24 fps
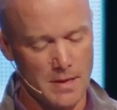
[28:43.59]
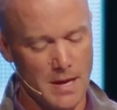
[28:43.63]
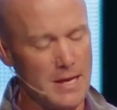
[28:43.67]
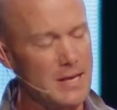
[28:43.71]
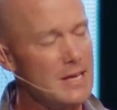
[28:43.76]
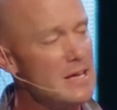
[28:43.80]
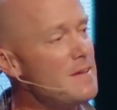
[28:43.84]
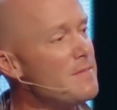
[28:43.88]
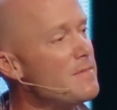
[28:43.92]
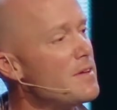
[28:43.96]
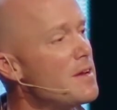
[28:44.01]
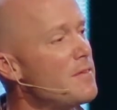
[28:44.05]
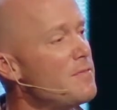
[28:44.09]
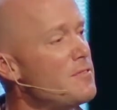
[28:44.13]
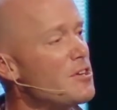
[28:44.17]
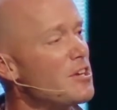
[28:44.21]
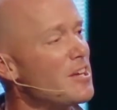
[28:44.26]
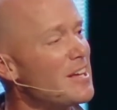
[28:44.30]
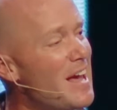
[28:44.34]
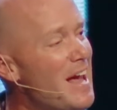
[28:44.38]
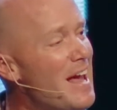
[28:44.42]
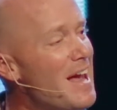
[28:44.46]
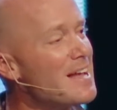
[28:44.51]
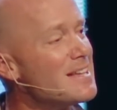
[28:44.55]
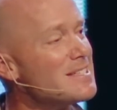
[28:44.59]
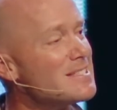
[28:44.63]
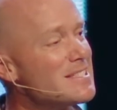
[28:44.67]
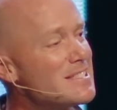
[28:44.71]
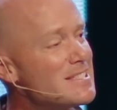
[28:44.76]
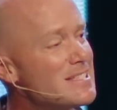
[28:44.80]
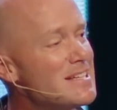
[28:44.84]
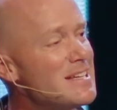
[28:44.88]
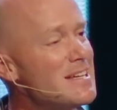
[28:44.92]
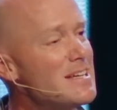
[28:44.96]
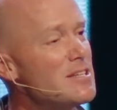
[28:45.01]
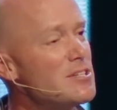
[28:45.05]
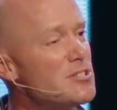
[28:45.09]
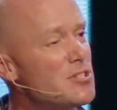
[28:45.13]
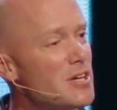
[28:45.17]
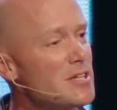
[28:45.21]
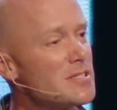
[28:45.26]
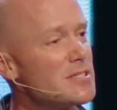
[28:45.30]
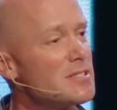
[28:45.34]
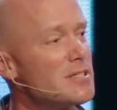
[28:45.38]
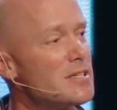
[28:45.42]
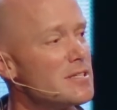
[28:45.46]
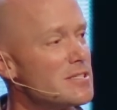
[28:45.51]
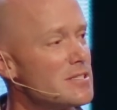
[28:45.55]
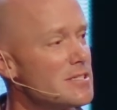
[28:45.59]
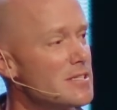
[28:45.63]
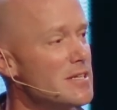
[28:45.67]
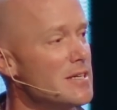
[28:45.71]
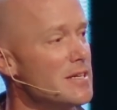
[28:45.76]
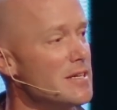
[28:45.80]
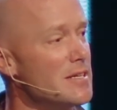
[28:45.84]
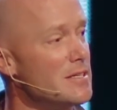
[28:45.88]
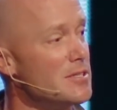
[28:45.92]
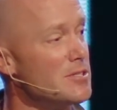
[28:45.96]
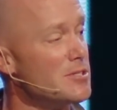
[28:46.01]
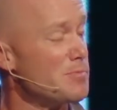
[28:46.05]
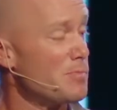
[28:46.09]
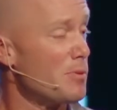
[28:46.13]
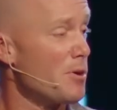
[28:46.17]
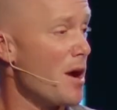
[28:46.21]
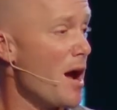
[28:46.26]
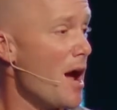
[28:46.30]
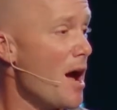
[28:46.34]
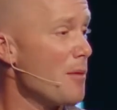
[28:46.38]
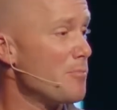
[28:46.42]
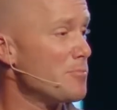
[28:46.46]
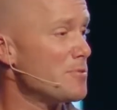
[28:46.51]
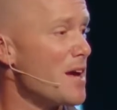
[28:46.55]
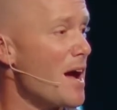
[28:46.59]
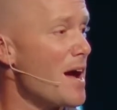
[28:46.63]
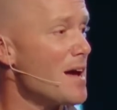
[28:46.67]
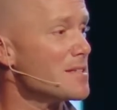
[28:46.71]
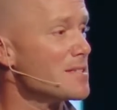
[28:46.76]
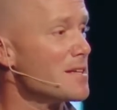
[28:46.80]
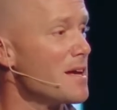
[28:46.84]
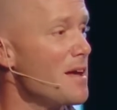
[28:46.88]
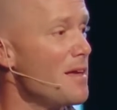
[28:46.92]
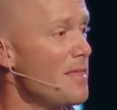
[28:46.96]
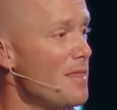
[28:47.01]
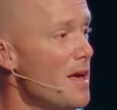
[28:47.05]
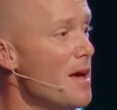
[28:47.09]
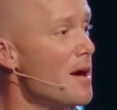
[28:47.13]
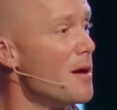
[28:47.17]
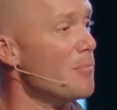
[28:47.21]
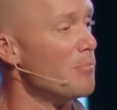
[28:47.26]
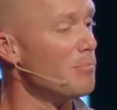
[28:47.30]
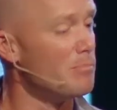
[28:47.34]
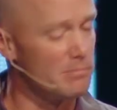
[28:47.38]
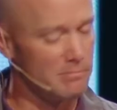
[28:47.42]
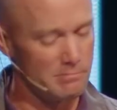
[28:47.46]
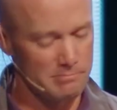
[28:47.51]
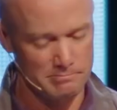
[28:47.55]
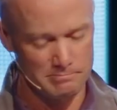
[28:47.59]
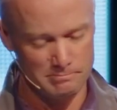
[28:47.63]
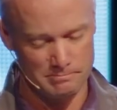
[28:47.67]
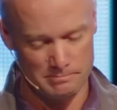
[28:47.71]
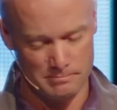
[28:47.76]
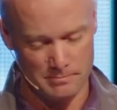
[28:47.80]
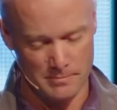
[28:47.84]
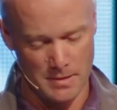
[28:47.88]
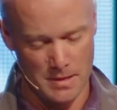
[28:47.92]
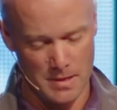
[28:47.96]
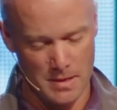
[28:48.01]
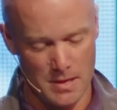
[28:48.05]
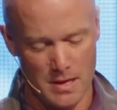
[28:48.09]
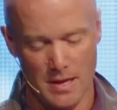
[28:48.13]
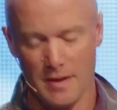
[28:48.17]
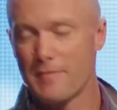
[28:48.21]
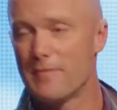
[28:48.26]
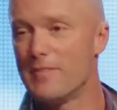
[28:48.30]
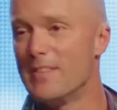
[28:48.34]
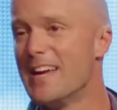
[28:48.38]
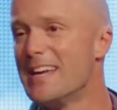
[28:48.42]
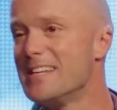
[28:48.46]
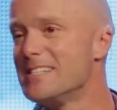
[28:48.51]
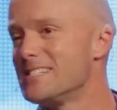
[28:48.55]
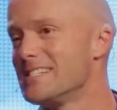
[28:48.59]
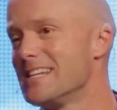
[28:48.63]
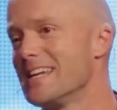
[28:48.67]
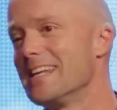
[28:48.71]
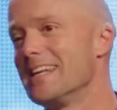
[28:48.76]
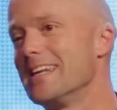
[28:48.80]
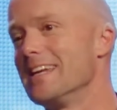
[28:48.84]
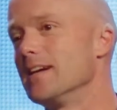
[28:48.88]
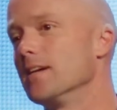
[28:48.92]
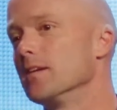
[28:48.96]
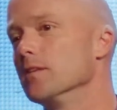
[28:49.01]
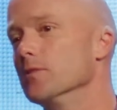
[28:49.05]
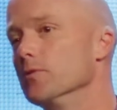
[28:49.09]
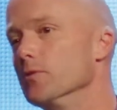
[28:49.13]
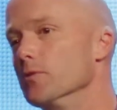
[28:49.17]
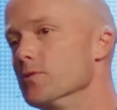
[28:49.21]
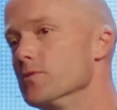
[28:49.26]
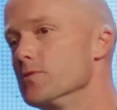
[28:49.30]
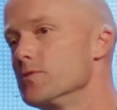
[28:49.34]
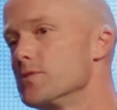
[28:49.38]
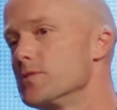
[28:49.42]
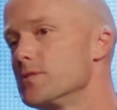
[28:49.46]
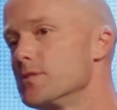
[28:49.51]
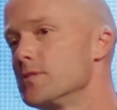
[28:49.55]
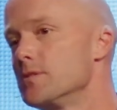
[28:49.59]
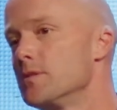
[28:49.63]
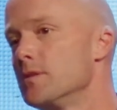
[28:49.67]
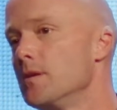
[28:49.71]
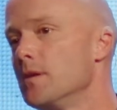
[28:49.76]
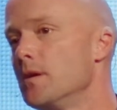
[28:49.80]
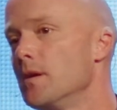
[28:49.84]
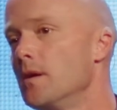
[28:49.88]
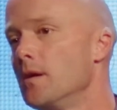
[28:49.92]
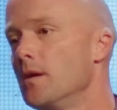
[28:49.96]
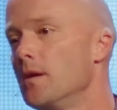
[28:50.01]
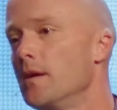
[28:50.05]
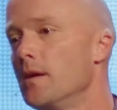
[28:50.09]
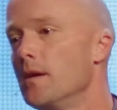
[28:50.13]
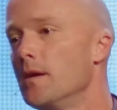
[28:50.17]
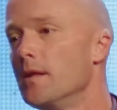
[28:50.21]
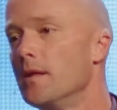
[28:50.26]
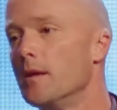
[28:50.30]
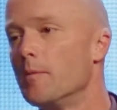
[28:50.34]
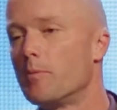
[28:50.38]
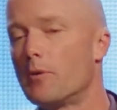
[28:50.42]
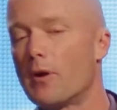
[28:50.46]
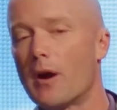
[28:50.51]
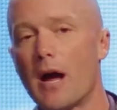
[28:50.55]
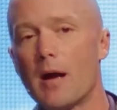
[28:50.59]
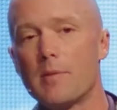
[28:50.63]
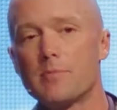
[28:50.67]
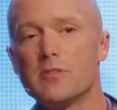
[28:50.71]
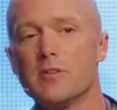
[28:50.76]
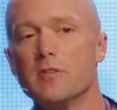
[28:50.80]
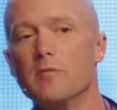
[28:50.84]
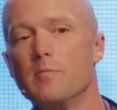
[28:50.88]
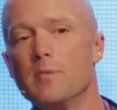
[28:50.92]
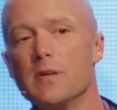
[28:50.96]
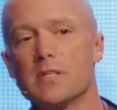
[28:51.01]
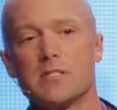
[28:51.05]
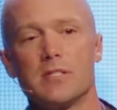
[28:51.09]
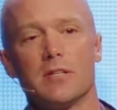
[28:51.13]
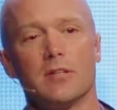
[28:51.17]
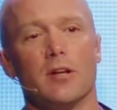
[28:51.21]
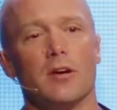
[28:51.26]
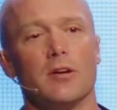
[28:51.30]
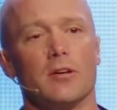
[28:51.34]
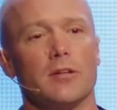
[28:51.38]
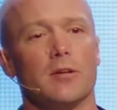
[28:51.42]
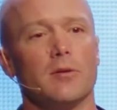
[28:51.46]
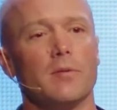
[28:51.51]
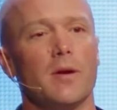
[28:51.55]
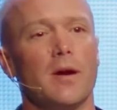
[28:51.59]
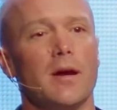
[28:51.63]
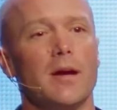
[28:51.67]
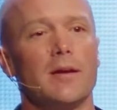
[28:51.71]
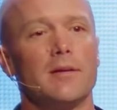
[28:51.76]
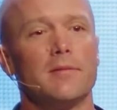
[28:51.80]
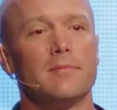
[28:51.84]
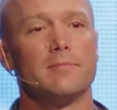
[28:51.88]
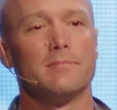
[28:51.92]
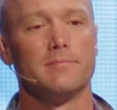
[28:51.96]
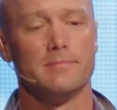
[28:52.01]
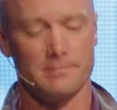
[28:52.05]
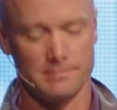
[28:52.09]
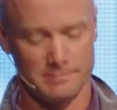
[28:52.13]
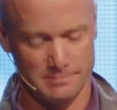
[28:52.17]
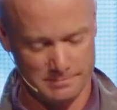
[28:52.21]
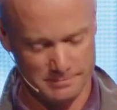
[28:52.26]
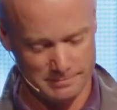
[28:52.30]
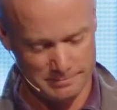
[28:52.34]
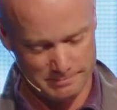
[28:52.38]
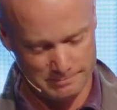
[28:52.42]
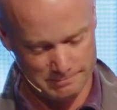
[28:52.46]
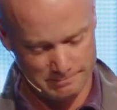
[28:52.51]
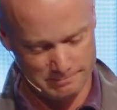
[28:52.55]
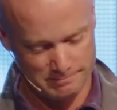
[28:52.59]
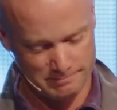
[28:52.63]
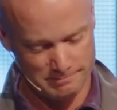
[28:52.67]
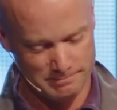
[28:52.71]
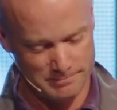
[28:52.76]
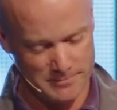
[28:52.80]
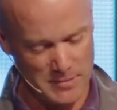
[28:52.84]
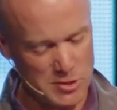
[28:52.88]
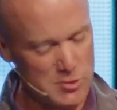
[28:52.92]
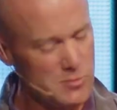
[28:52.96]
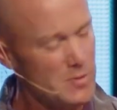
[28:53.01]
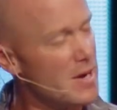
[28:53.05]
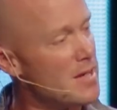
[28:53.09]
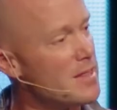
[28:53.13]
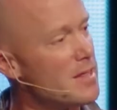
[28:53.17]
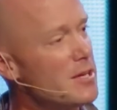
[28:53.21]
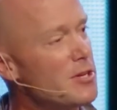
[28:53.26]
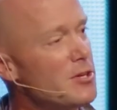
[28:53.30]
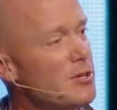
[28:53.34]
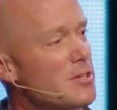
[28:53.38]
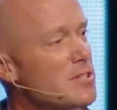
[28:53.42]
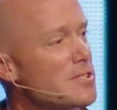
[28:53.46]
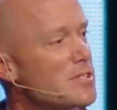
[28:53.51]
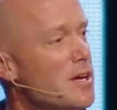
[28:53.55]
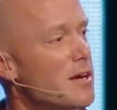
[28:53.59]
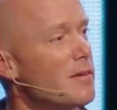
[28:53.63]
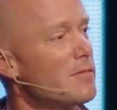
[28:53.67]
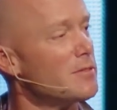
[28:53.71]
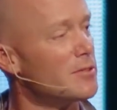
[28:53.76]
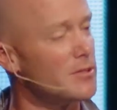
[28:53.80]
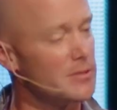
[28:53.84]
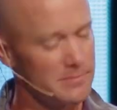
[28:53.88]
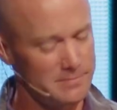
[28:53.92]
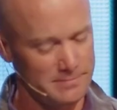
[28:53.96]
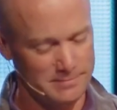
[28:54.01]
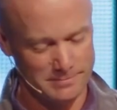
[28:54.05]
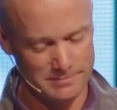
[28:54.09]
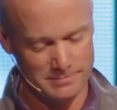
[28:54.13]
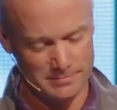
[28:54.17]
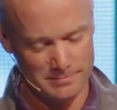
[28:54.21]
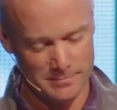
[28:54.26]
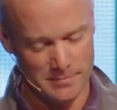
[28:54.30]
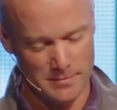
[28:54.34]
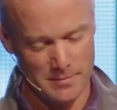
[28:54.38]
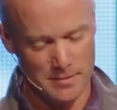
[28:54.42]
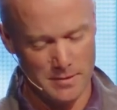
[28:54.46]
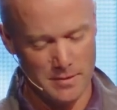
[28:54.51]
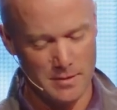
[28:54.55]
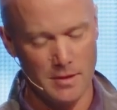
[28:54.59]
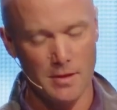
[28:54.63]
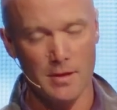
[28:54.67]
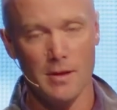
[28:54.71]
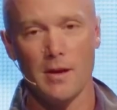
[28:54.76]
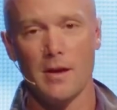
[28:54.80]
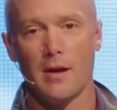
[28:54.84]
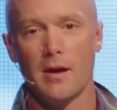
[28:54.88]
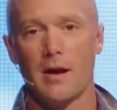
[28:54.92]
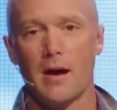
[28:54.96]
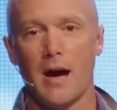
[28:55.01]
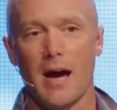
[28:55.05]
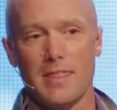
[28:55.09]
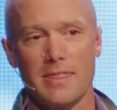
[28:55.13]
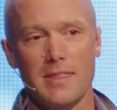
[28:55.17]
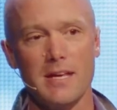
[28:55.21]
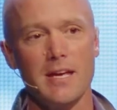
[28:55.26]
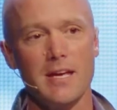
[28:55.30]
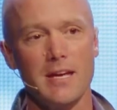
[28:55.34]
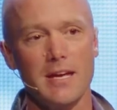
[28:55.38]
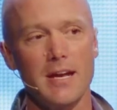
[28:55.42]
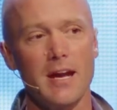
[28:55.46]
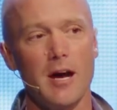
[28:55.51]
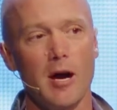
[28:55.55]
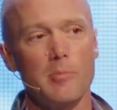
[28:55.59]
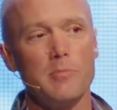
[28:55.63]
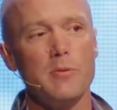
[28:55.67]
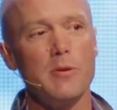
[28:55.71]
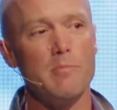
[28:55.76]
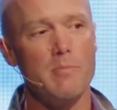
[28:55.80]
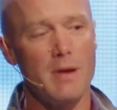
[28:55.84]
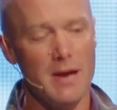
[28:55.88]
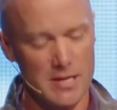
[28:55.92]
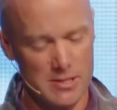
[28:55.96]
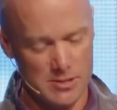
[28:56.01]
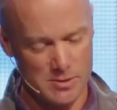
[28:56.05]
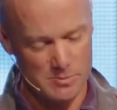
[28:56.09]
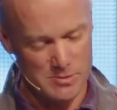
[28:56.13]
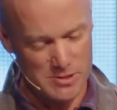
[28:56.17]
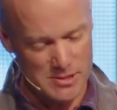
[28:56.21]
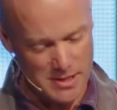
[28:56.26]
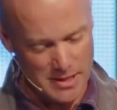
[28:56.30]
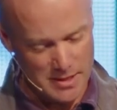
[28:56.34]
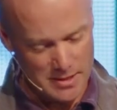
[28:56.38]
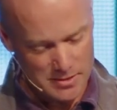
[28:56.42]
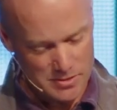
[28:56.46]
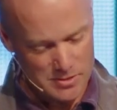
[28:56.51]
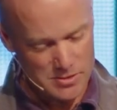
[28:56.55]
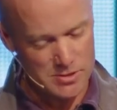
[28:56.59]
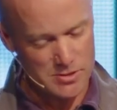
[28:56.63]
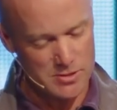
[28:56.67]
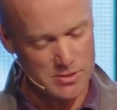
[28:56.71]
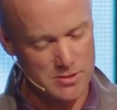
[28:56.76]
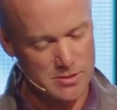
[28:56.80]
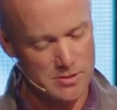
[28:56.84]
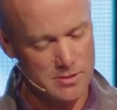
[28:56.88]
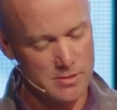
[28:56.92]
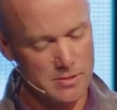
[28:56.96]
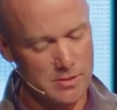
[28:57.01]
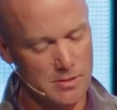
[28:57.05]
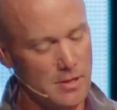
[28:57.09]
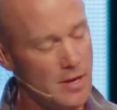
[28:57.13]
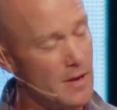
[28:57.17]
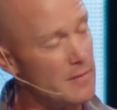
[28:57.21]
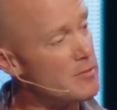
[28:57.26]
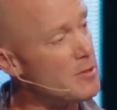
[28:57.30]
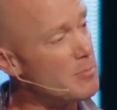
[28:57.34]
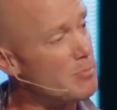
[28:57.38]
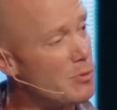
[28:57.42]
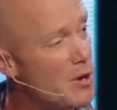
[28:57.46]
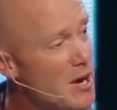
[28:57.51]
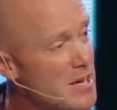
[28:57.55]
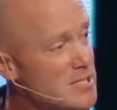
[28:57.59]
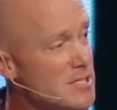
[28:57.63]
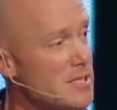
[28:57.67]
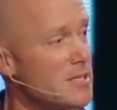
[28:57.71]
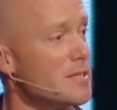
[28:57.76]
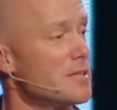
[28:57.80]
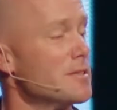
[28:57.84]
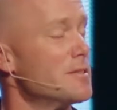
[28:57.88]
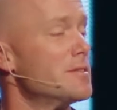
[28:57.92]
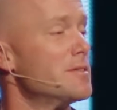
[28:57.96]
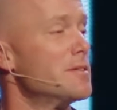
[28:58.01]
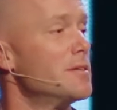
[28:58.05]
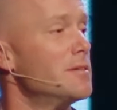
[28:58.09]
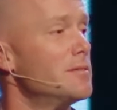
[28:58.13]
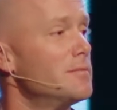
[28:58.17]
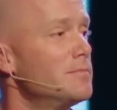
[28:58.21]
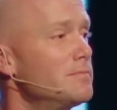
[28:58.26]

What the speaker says: And even if you can't see just the seeds, perhaps asking them if they see any clues that perhaps you've missed along the way. Here's what I think you'll discover. I think it can help you make some sense of the present.